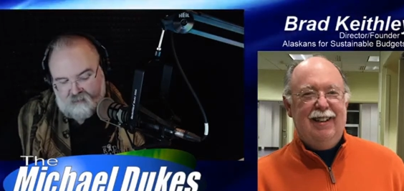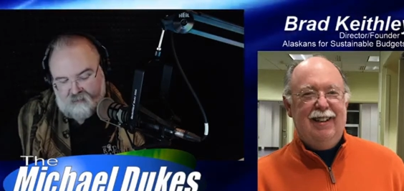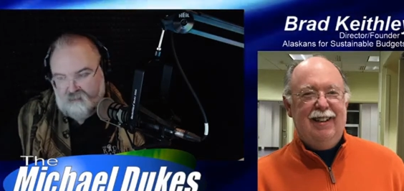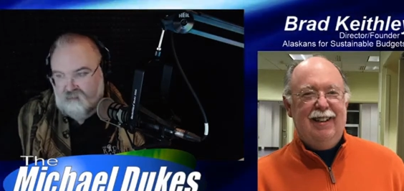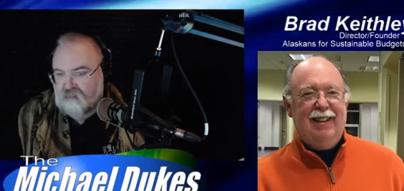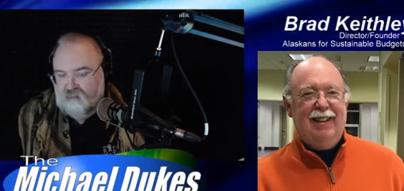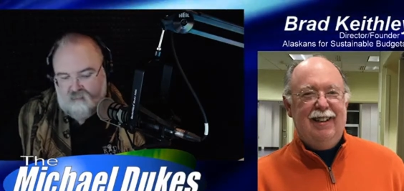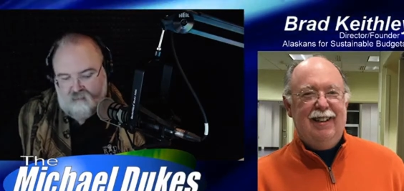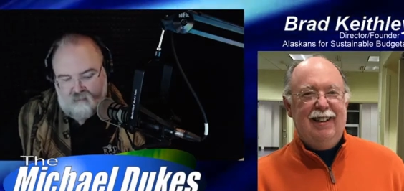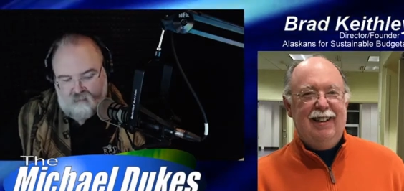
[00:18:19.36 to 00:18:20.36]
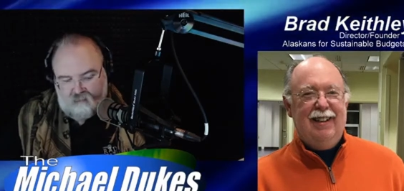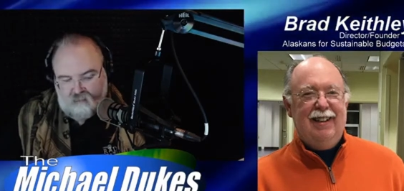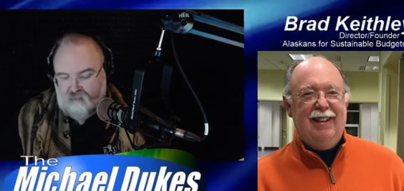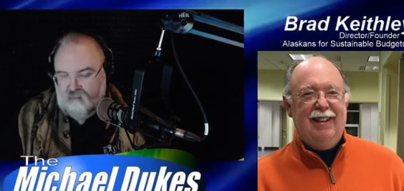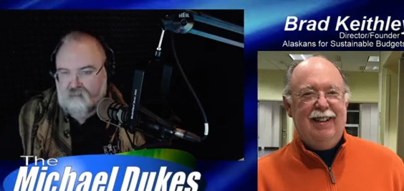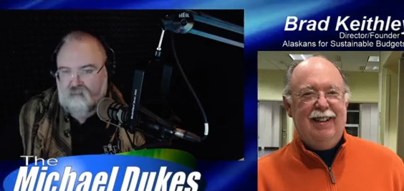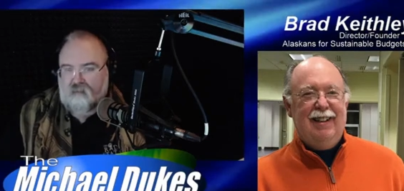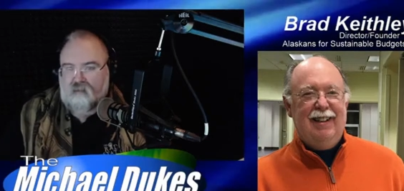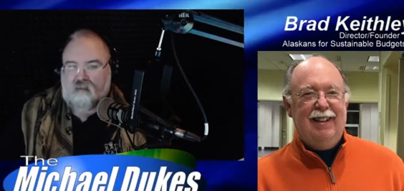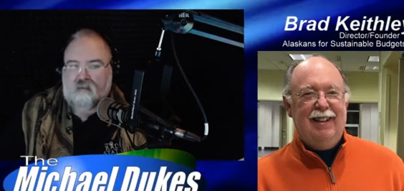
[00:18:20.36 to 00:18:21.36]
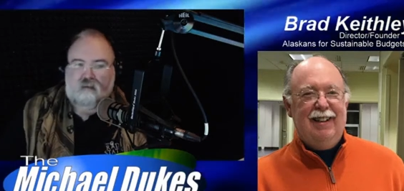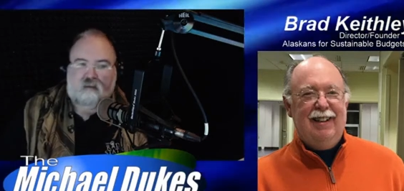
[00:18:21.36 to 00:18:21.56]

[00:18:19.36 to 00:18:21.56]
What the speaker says: (no one is talking)